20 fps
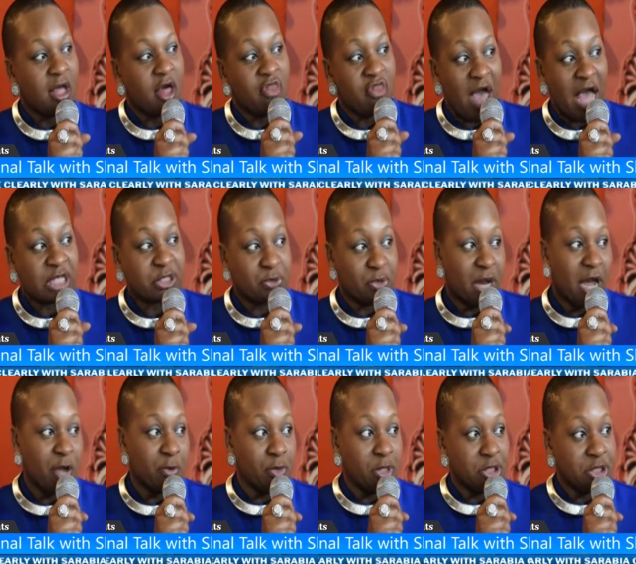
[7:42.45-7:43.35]
that's what
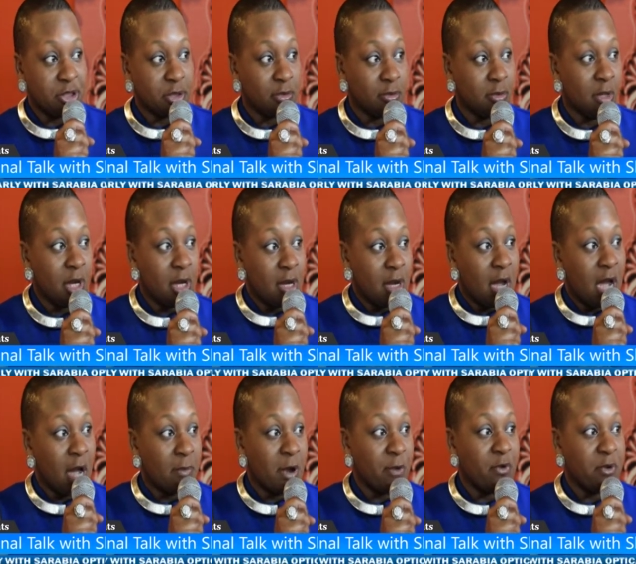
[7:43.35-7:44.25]
I would do.
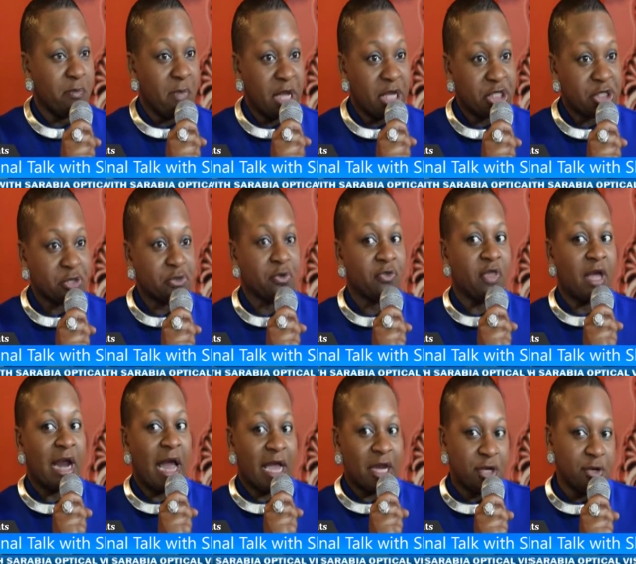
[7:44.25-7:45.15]
Um, I would make sure
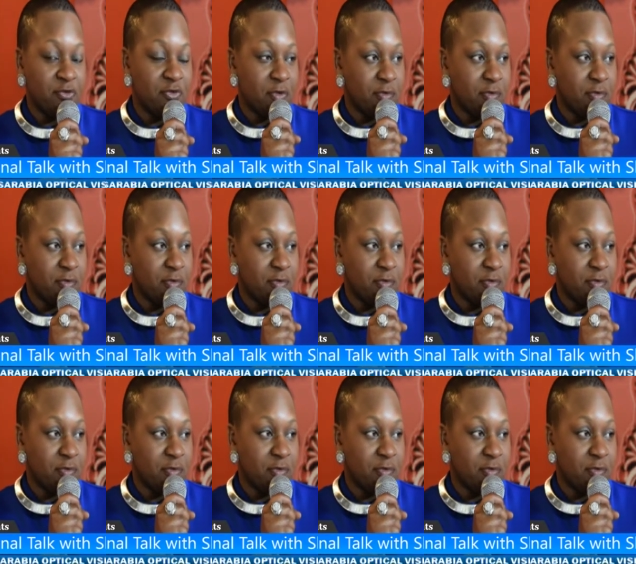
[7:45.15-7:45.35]
that I knew the